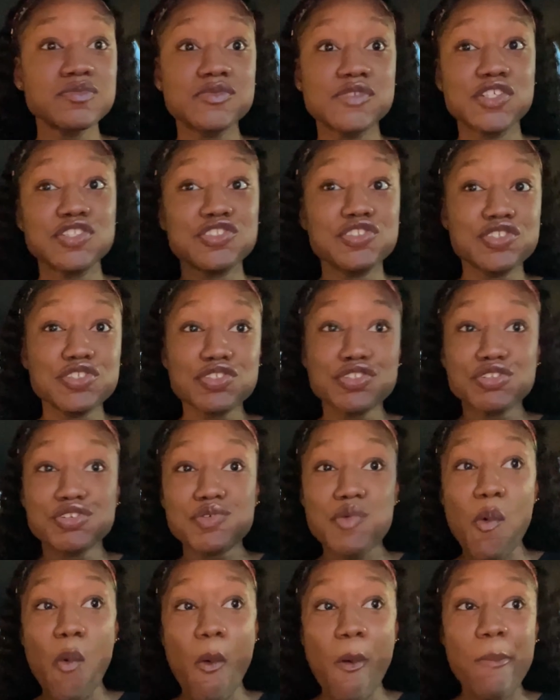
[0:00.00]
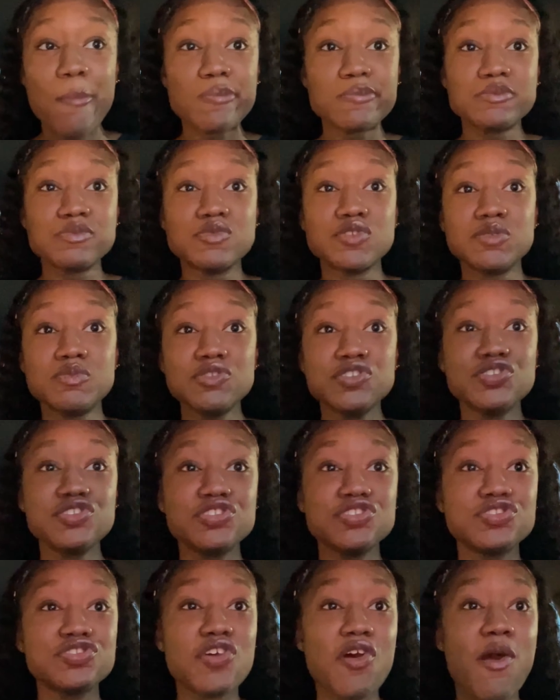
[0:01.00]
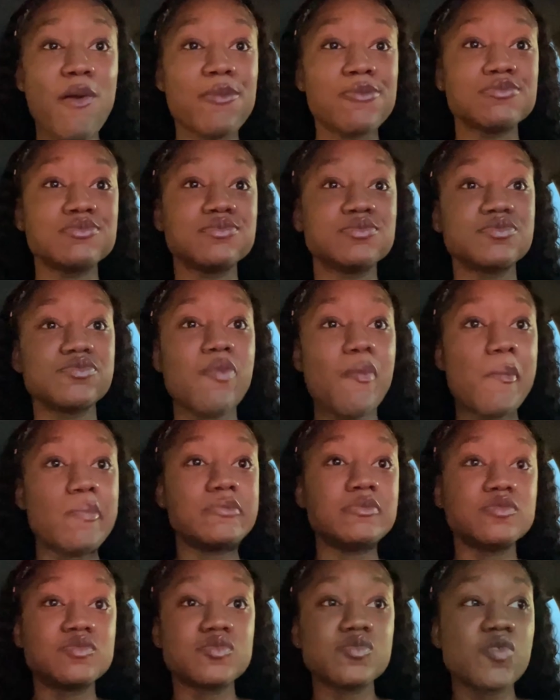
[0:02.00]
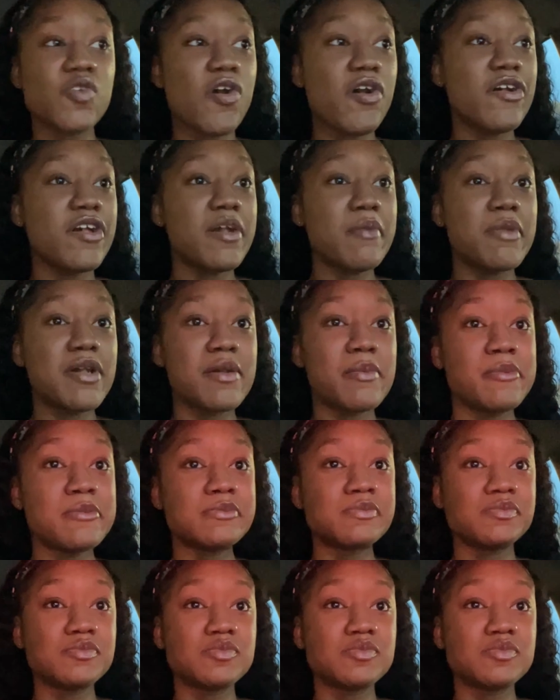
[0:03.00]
Is he cute? Mm-hmm. Go ahead, baby.